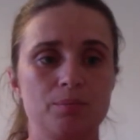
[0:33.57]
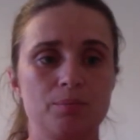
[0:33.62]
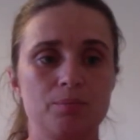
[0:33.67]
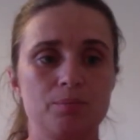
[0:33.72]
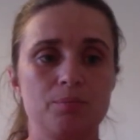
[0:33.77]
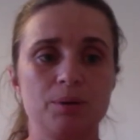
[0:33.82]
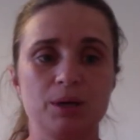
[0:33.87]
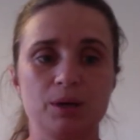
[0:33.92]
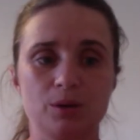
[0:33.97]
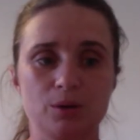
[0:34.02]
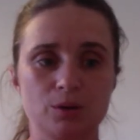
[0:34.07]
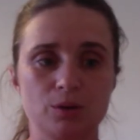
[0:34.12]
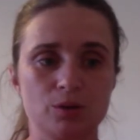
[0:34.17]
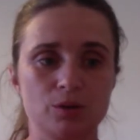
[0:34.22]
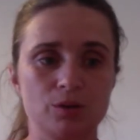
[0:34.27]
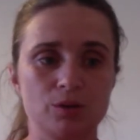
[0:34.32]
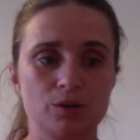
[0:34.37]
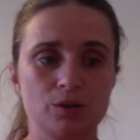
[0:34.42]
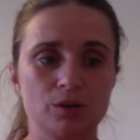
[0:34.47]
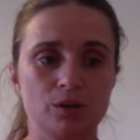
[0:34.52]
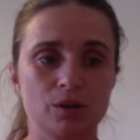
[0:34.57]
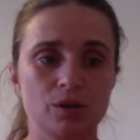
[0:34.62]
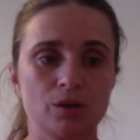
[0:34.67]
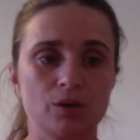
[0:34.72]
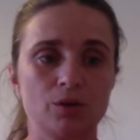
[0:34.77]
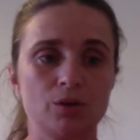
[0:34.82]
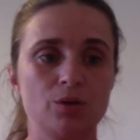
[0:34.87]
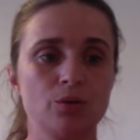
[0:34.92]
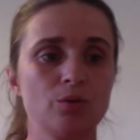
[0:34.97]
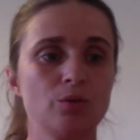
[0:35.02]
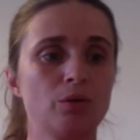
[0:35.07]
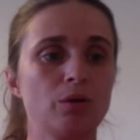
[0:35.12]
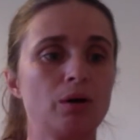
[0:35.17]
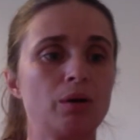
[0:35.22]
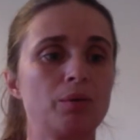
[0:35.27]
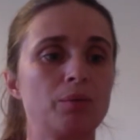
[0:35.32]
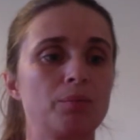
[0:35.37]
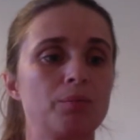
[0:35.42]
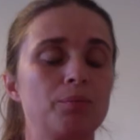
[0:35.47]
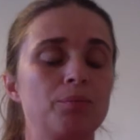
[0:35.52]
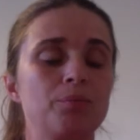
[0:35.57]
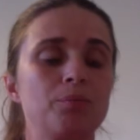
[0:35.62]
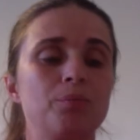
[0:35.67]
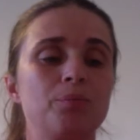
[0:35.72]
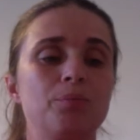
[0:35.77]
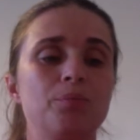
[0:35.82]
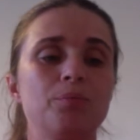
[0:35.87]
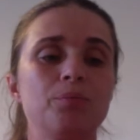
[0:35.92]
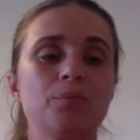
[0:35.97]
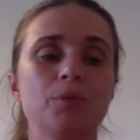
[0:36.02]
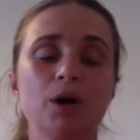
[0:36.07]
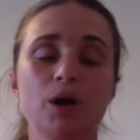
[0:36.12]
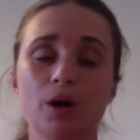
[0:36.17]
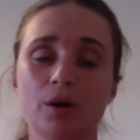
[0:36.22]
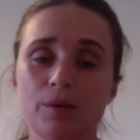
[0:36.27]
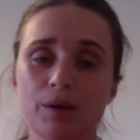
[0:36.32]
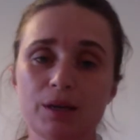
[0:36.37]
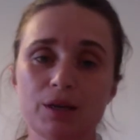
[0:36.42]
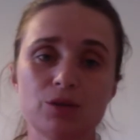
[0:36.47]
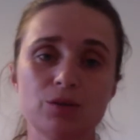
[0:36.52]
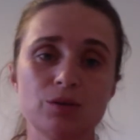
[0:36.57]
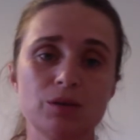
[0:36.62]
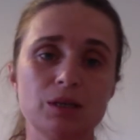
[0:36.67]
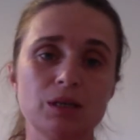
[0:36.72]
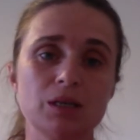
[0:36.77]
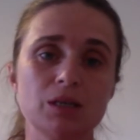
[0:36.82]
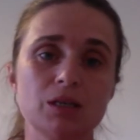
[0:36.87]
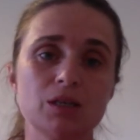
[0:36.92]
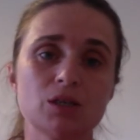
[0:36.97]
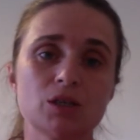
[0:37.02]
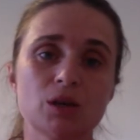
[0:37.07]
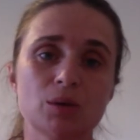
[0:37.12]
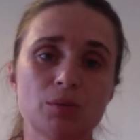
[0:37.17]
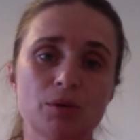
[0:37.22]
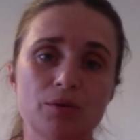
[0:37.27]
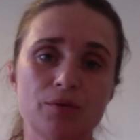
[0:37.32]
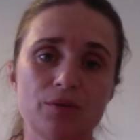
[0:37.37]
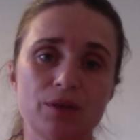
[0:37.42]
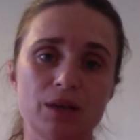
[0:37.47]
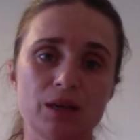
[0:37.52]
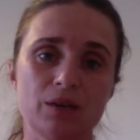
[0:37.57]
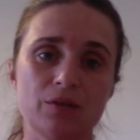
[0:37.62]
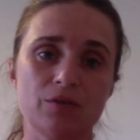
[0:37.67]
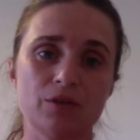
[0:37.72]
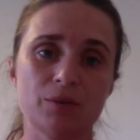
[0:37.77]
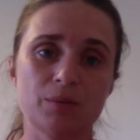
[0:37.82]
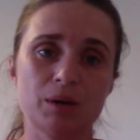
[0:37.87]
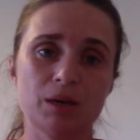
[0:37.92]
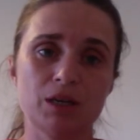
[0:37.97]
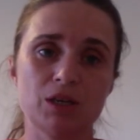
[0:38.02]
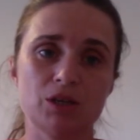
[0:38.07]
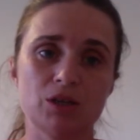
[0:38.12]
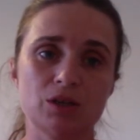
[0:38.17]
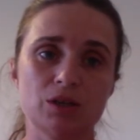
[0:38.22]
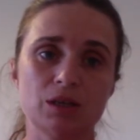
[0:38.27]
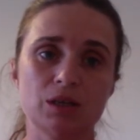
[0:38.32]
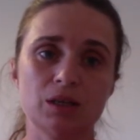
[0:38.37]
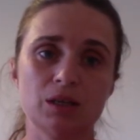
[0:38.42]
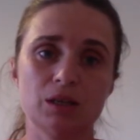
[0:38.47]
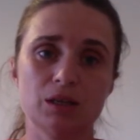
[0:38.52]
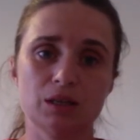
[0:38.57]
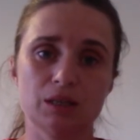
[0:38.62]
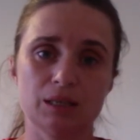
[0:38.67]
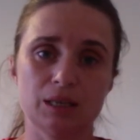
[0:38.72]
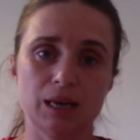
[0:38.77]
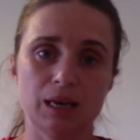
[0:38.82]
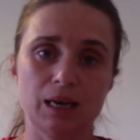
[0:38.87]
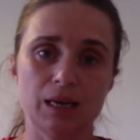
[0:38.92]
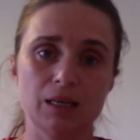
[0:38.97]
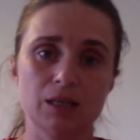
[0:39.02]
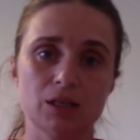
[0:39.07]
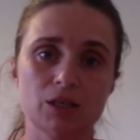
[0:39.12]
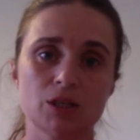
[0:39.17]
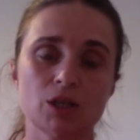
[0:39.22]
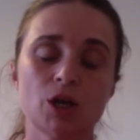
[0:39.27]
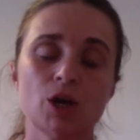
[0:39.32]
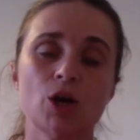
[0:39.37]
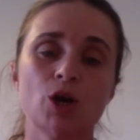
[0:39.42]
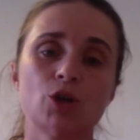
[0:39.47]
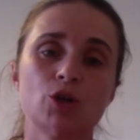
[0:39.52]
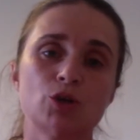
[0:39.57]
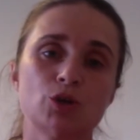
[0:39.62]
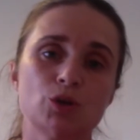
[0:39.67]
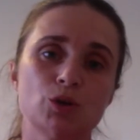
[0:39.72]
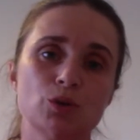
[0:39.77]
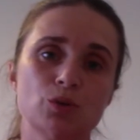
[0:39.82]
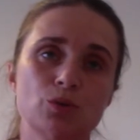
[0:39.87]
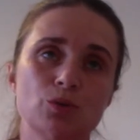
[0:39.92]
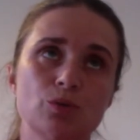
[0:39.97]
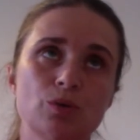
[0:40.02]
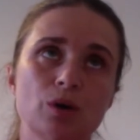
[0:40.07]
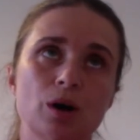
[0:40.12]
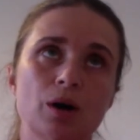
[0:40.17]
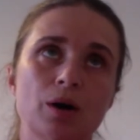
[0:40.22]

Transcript: because you are going to need some of the information it contains to